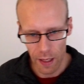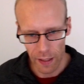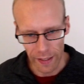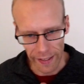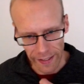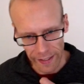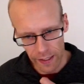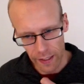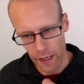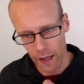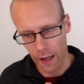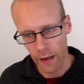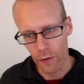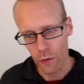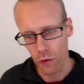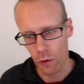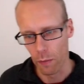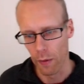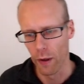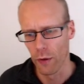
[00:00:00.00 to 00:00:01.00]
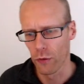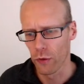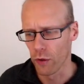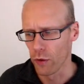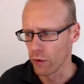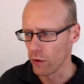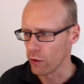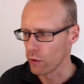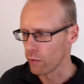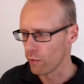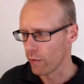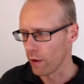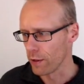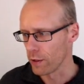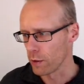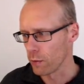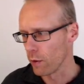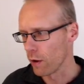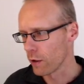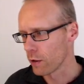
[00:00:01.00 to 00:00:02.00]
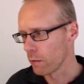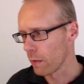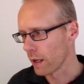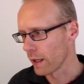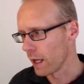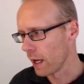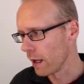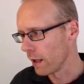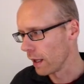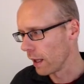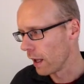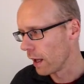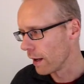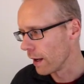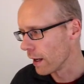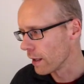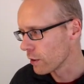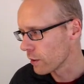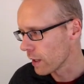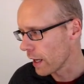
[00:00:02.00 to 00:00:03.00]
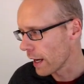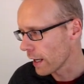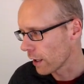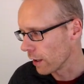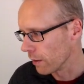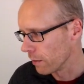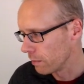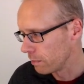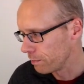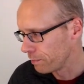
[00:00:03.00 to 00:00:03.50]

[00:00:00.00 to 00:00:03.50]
link, and someone else can do some fancy work to make that a nice icon.